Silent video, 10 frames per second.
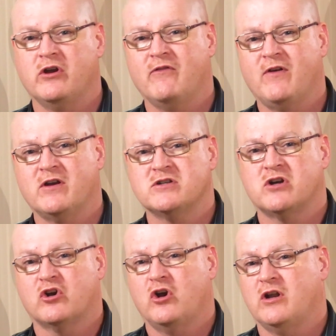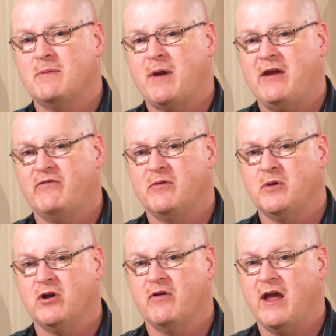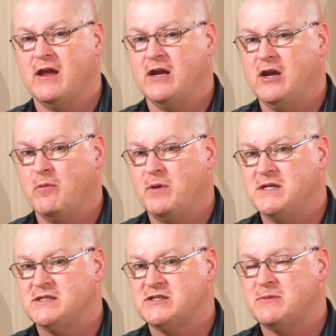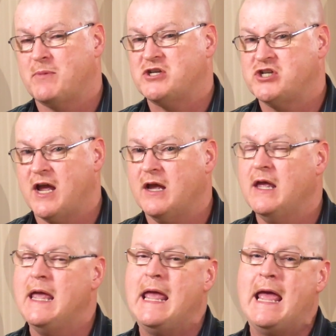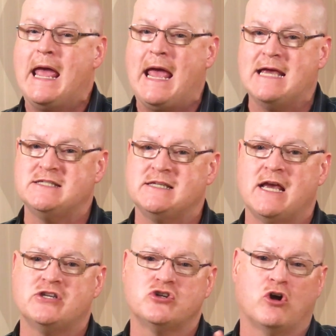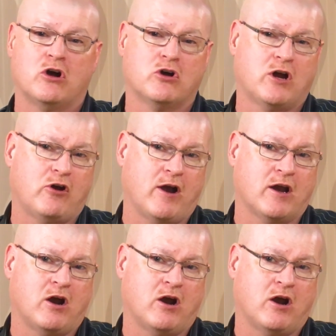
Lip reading: your vendors are currently paid from your ERP system by check, ACH, or credit